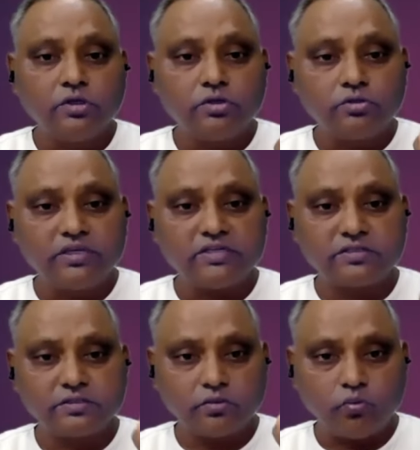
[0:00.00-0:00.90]
to
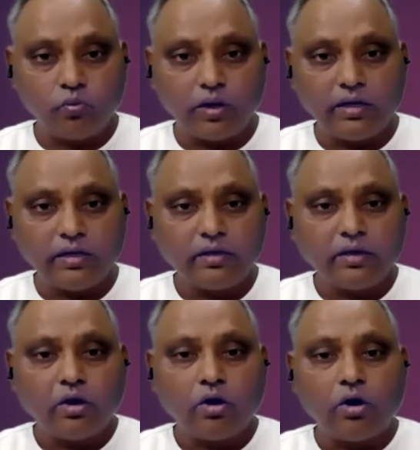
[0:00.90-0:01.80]
this world,
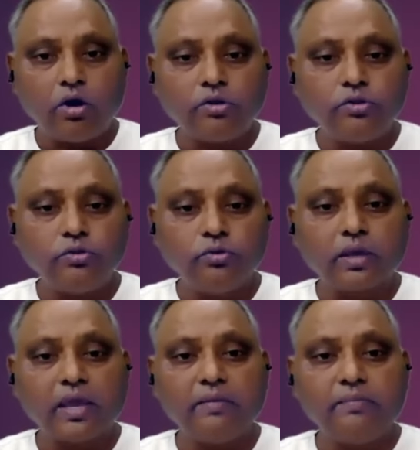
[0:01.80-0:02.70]
or you
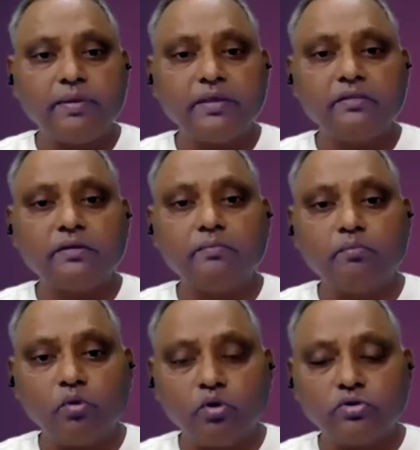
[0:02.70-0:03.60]
can be the
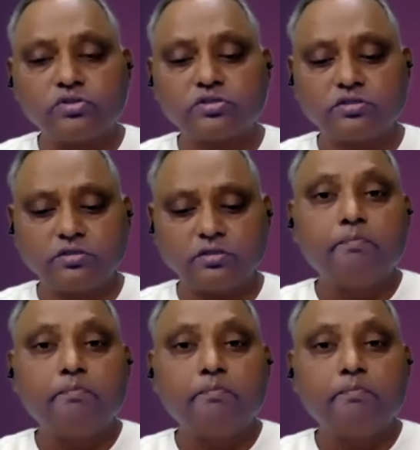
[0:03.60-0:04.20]
most